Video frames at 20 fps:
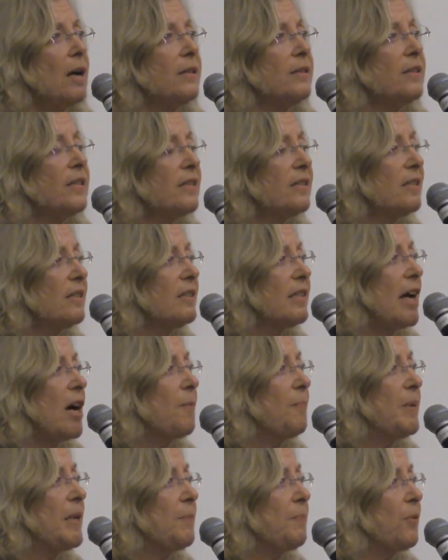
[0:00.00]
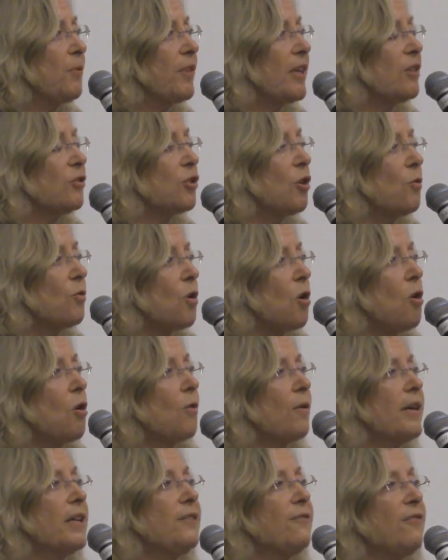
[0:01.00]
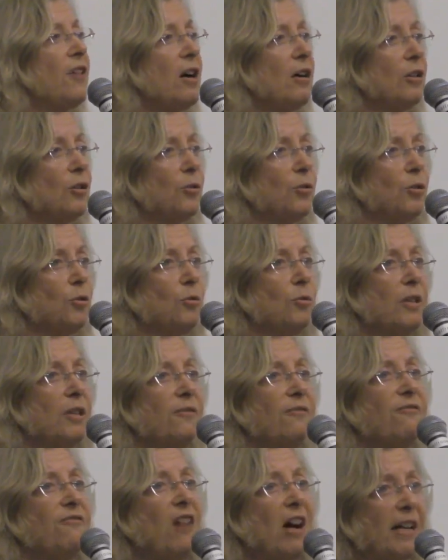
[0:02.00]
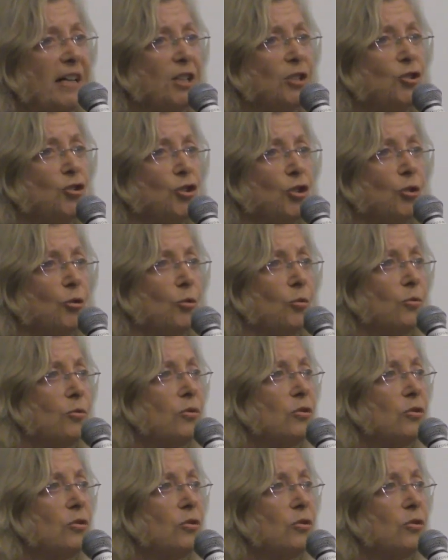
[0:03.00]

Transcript: This is how people that don't already follow you can find you.